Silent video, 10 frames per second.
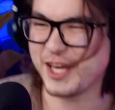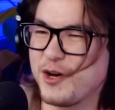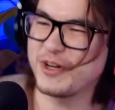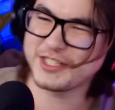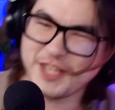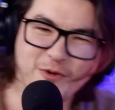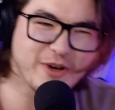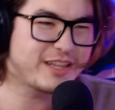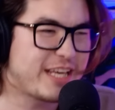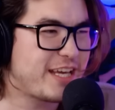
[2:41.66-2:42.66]
It was the
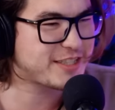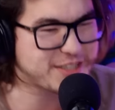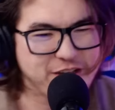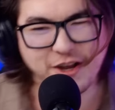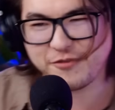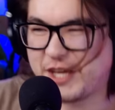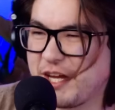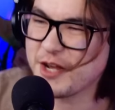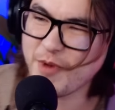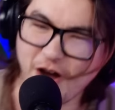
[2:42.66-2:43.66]
release year of
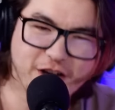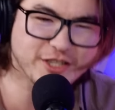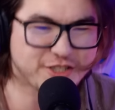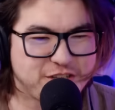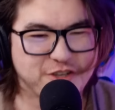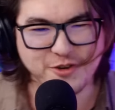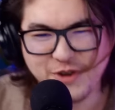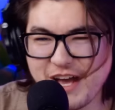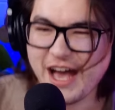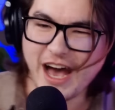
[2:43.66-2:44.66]
Kingdom Hearts 2.
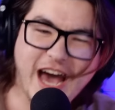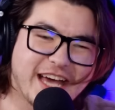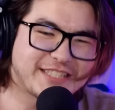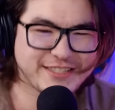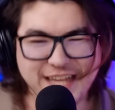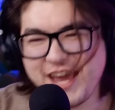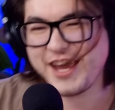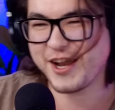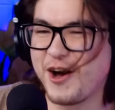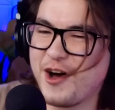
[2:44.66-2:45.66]
I
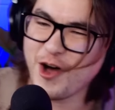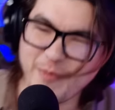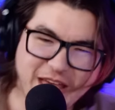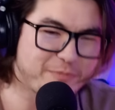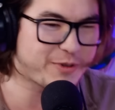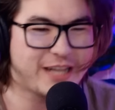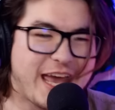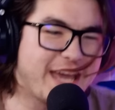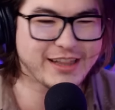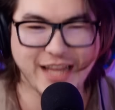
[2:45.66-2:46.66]
stayed home and
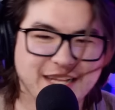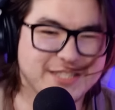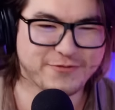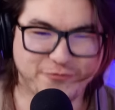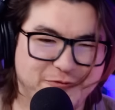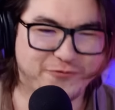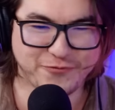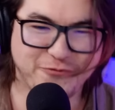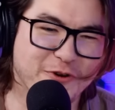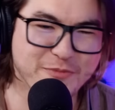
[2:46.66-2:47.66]
played lots
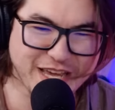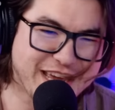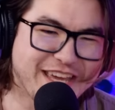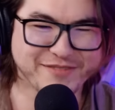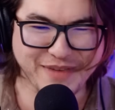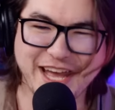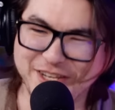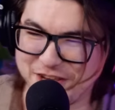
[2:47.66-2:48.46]
for me and